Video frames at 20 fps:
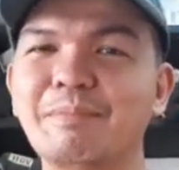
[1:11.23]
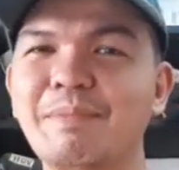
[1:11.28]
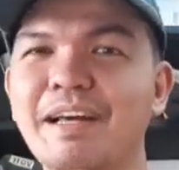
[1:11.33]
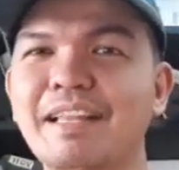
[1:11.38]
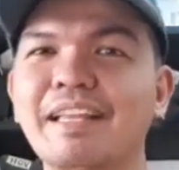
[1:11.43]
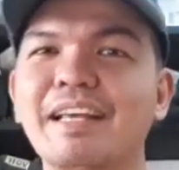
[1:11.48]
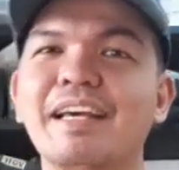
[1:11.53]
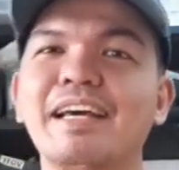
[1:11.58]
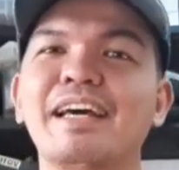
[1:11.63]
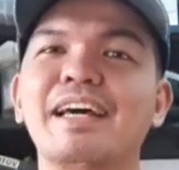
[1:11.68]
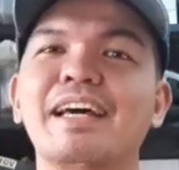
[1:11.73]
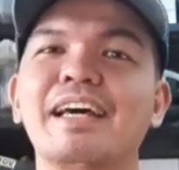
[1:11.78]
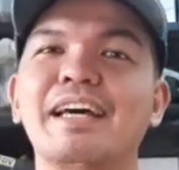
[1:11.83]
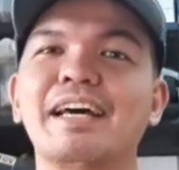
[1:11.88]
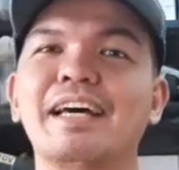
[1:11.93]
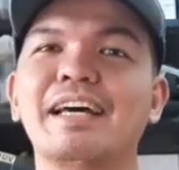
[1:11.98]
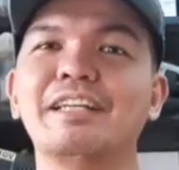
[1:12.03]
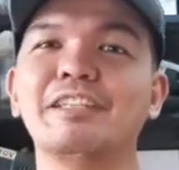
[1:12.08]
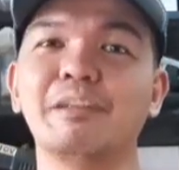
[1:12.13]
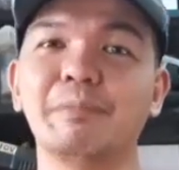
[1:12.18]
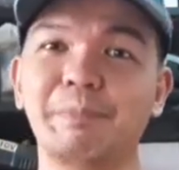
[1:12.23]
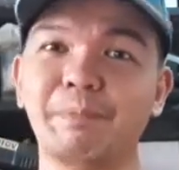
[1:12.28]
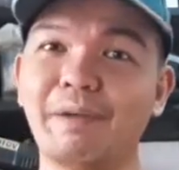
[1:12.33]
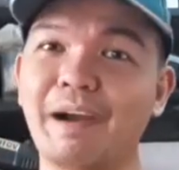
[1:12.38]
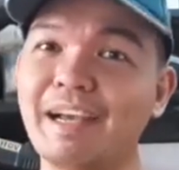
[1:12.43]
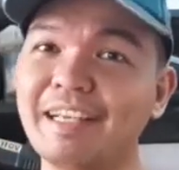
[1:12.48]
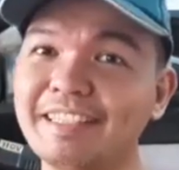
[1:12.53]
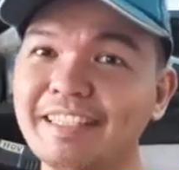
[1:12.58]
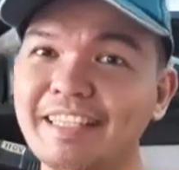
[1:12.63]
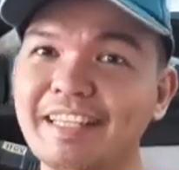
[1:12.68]
But
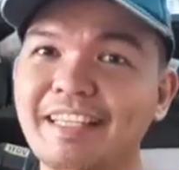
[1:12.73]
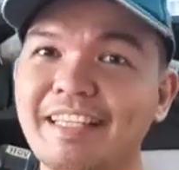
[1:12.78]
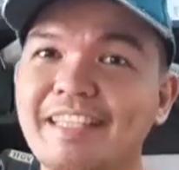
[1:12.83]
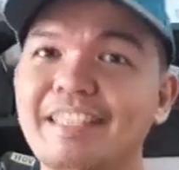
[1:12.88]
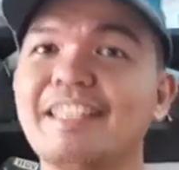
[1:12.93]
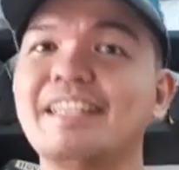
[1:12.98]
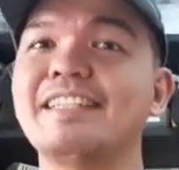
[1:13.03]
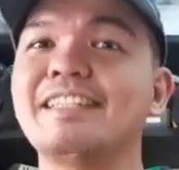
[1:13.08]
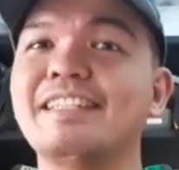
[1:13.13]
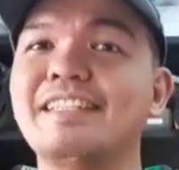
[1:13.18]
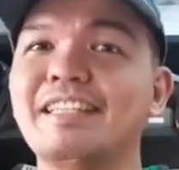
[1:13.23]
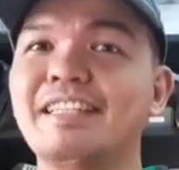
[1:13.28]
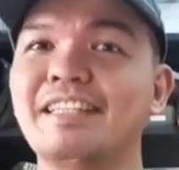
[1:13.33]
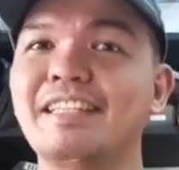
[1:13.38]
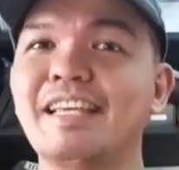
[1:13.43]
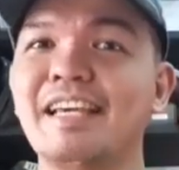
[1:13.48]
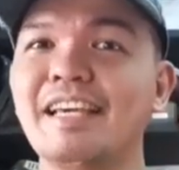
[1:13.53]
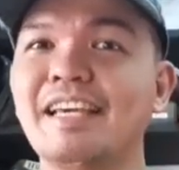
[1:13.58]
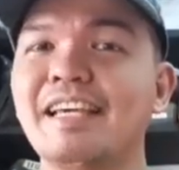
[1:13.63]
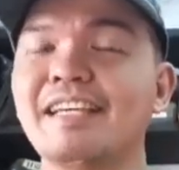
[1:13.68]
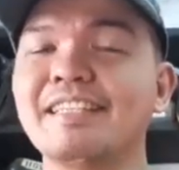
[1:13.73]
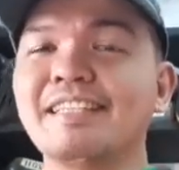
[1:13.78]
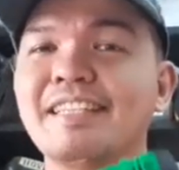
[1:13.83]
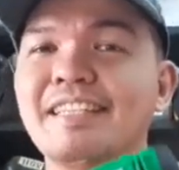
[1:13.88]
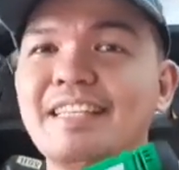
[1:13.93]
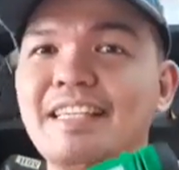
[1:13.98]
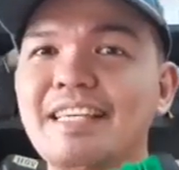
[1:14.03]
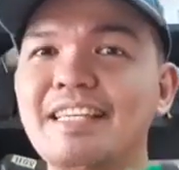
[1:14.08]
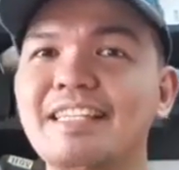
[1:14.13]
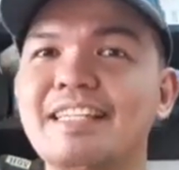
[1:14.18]
surprisingly, this thing is
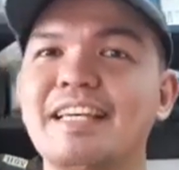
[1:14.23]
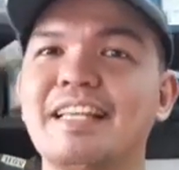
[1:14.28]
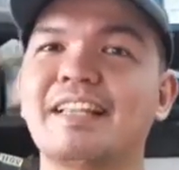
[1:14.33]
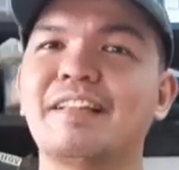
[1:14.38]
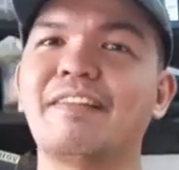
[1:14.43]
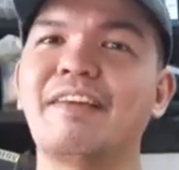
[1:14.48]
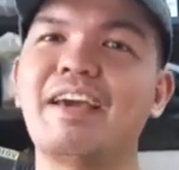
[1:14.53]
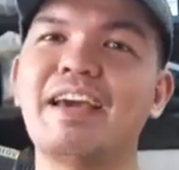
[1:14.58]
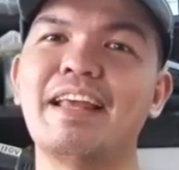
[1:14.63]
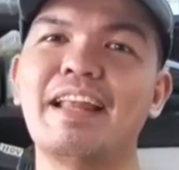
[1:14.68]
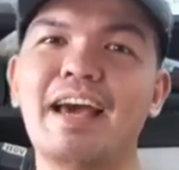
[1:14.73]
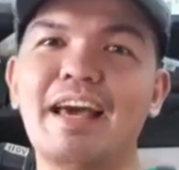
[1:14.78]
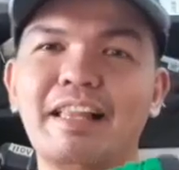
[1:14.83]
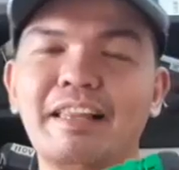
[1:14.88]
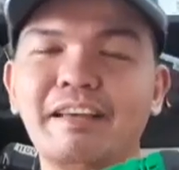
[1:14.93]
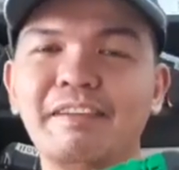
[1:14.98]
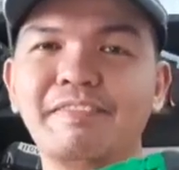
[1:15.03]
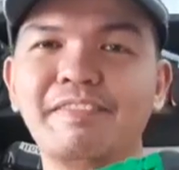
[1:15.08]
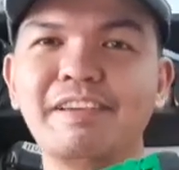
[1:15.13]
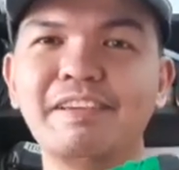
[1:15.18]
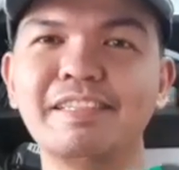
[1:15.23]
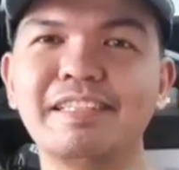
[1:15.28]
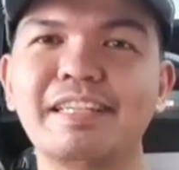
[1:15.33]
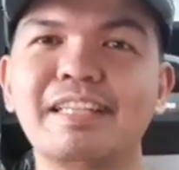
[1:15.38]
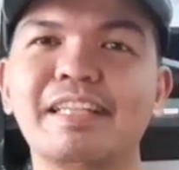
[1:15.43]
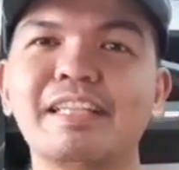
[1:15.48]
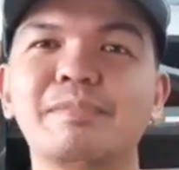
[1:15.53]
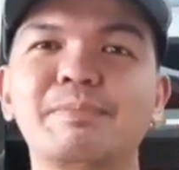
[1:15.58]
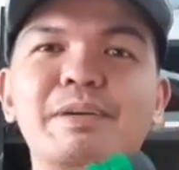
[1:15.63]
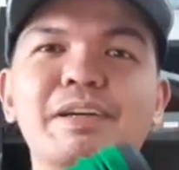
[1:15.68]
decent, and I love
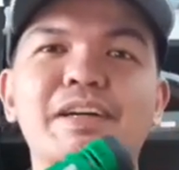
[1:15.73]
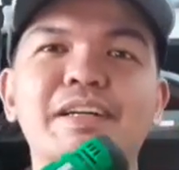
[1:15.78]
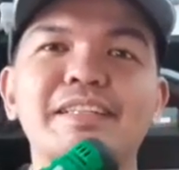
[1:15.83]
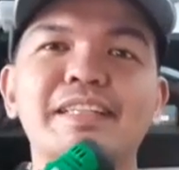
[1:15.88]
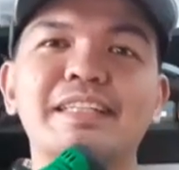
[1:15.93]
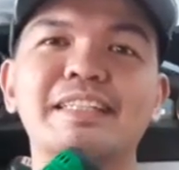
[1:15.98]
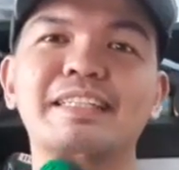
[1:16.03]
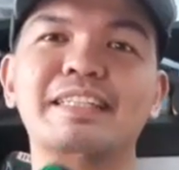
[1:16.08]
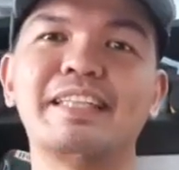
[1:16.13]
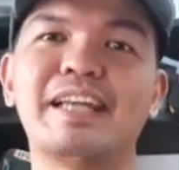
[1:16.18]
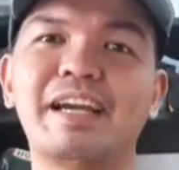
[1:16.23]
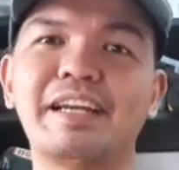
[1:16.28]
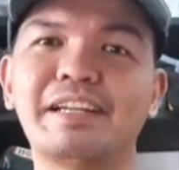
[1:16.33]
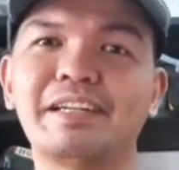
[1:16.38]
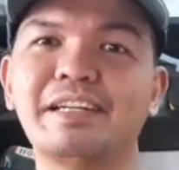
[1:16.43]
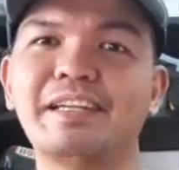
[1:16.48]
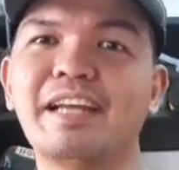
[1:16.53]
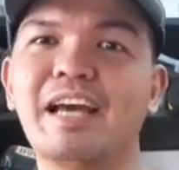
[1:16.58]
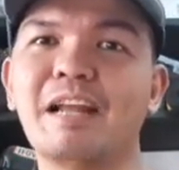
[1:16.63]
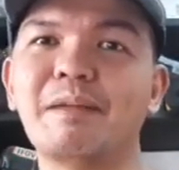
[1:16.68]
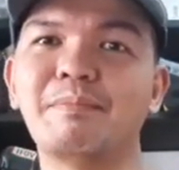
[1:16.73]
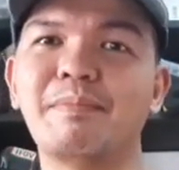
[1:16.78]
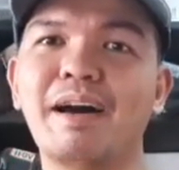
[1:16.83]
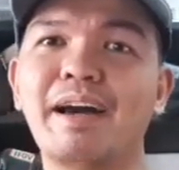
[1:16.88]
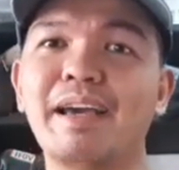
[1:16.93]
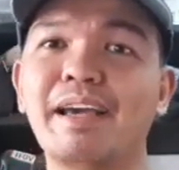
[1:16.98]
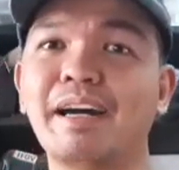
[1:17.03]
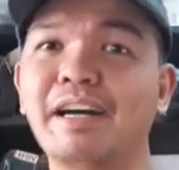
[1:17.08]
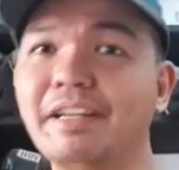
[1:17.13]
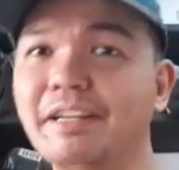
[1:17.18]
using this because it's lighter than
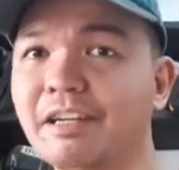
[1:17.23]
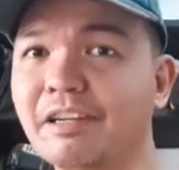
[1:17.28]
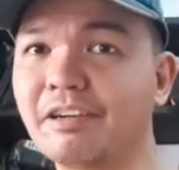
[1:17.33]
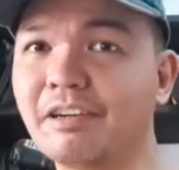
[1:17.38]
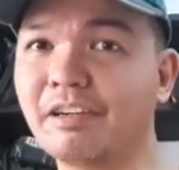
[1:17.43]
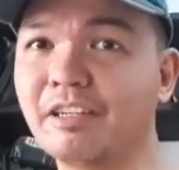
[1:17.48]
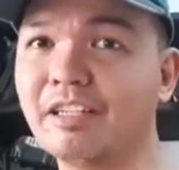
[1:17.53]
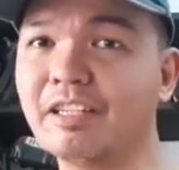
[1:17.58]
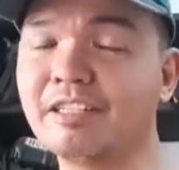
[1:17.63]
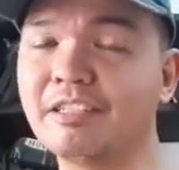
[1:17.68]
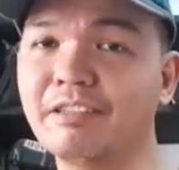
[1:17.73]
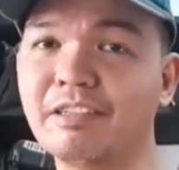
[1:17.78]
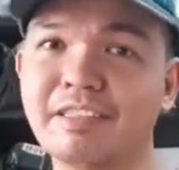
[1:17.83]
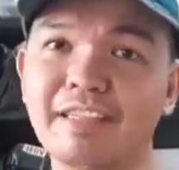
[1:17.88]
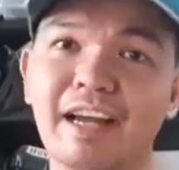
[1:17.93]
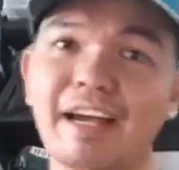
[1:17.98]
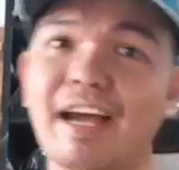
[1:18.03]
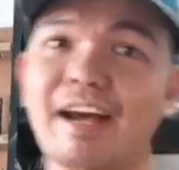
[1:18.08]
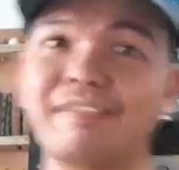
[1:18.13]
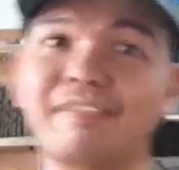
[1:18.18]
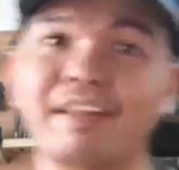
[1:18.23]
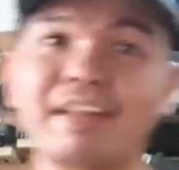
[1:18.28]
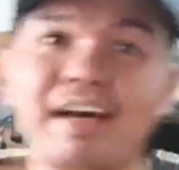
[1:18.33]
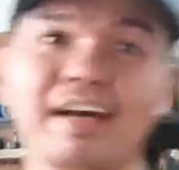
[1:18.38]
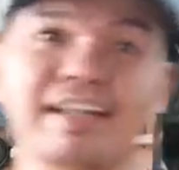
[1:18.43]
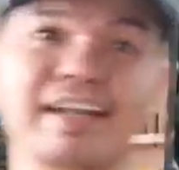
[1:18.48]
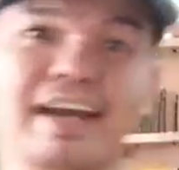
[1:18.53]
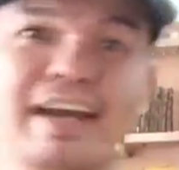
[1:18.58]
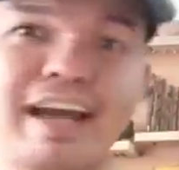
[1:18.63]
my other cordless drills. I have a lot.